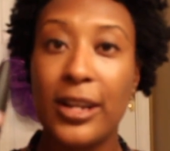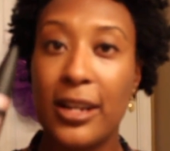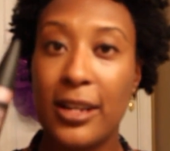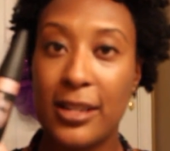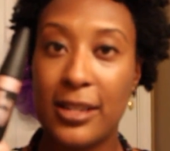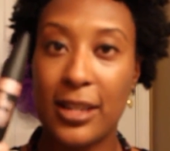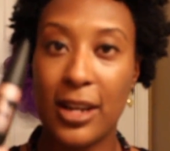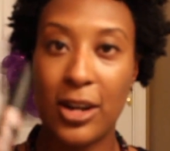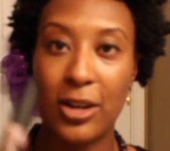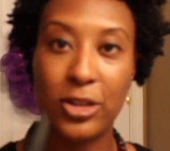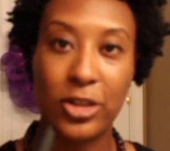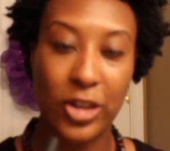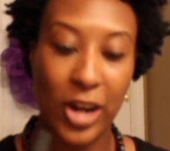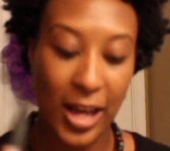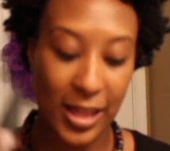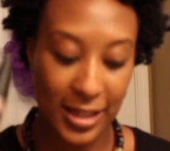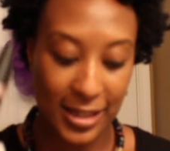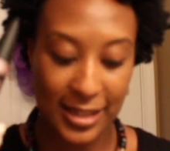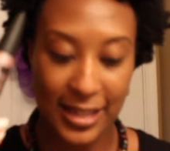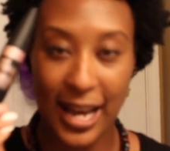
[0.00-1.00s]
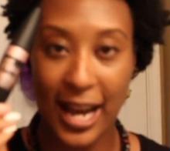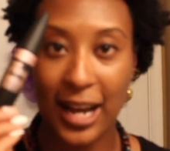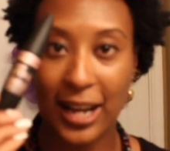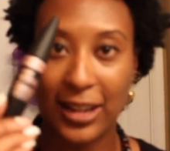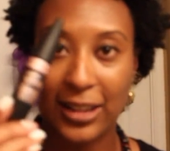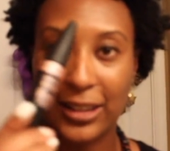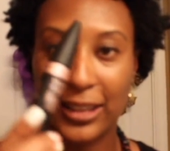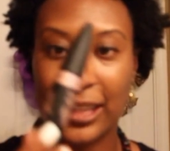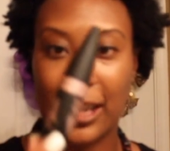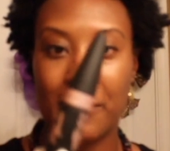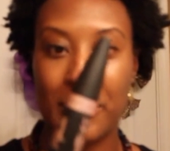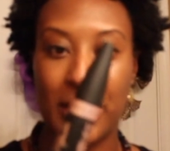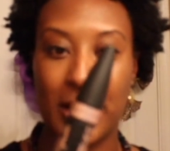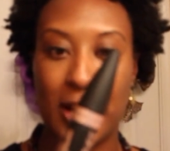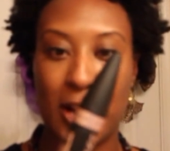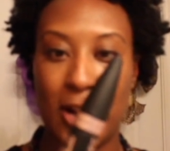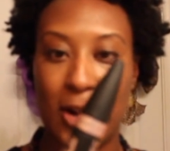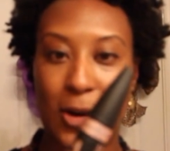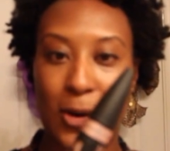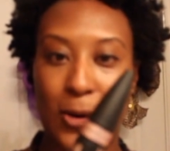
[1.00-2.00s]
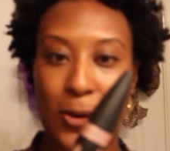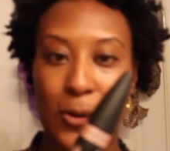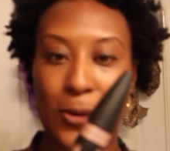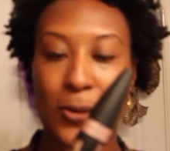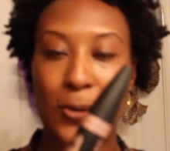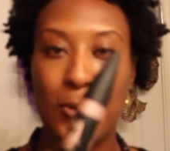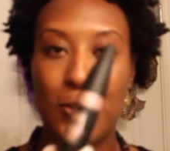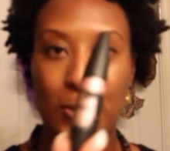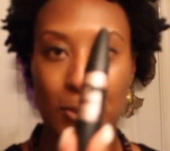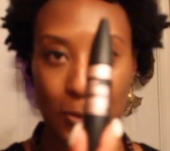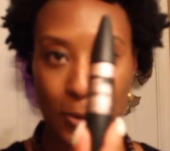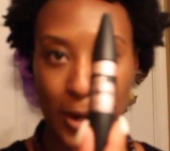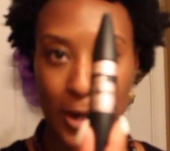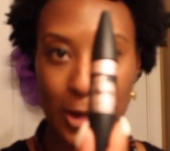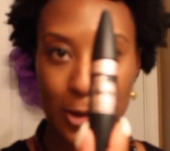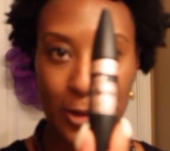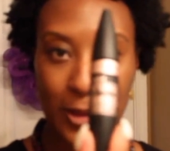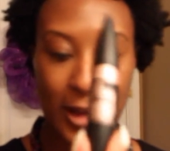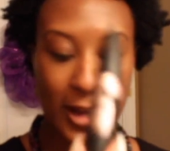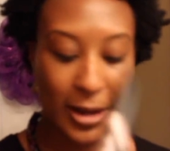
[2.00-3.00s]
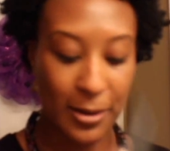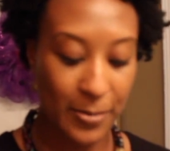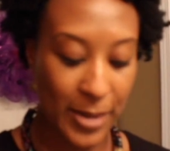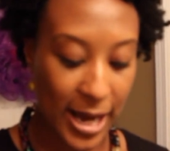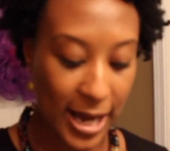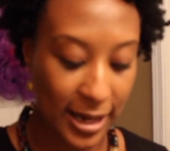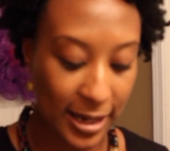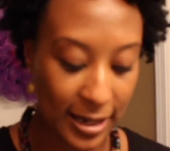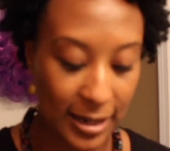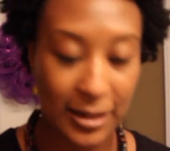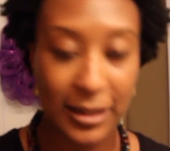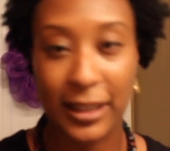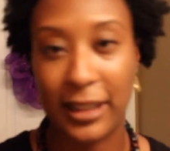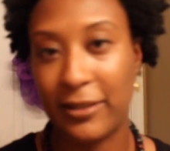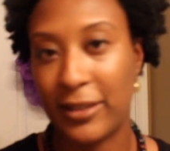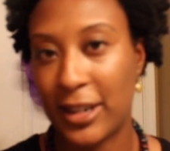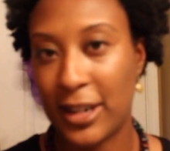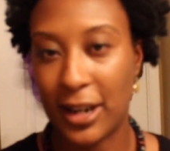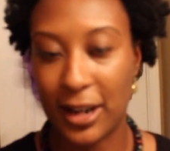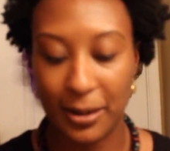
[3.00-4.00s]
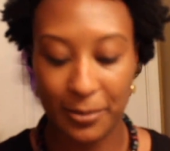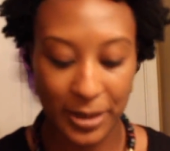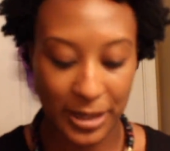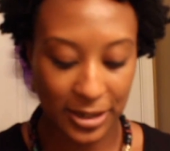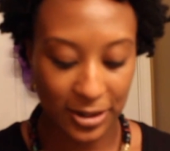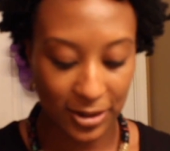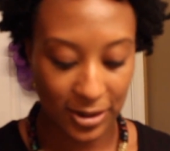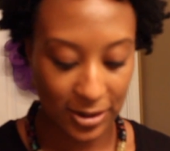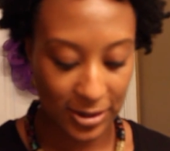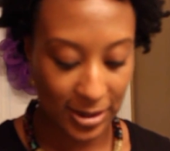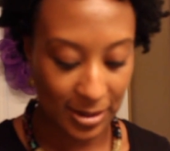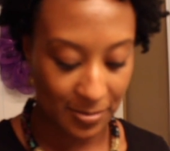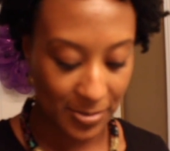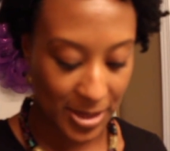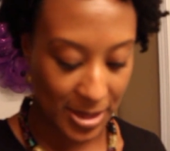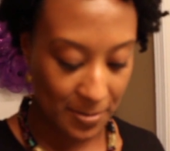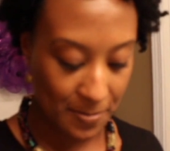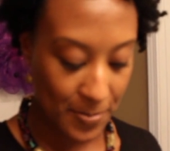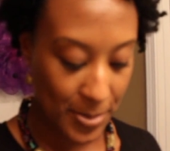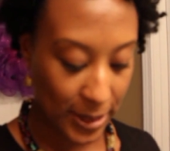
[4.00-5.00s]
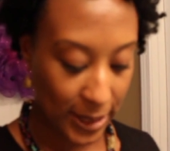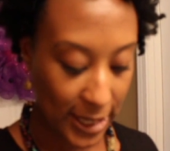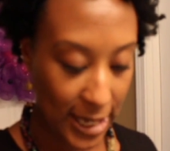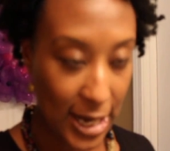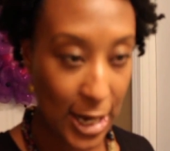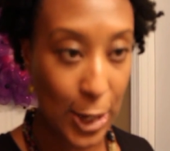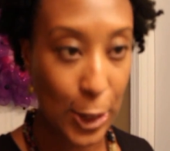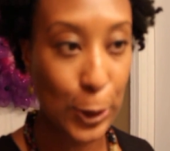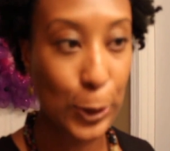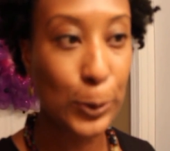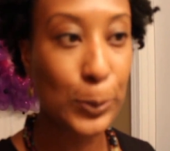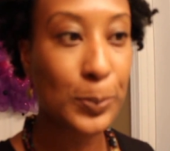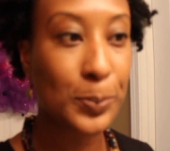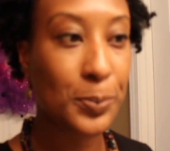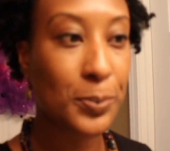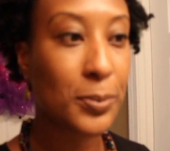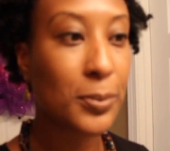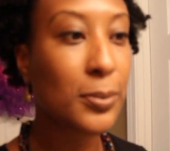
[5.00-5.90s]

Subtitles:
So try this out. Let me know what you think about it. Leave a comment or something below.